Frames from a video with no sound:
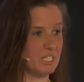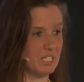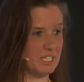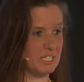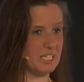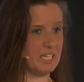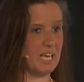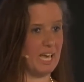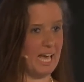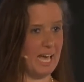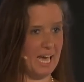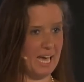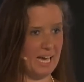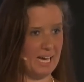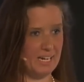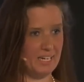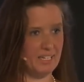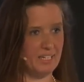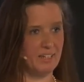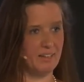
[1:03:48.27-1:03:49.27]

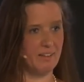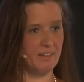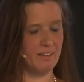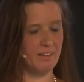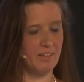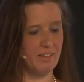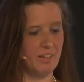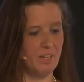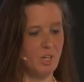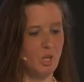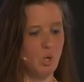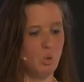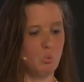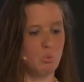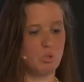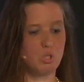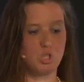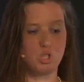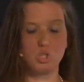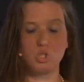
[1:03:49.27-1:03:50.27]
scan
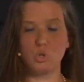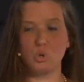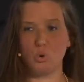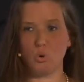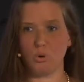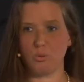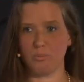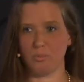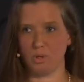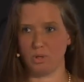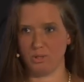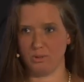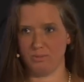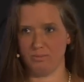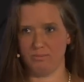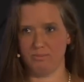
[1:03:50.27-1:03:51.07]
was normal.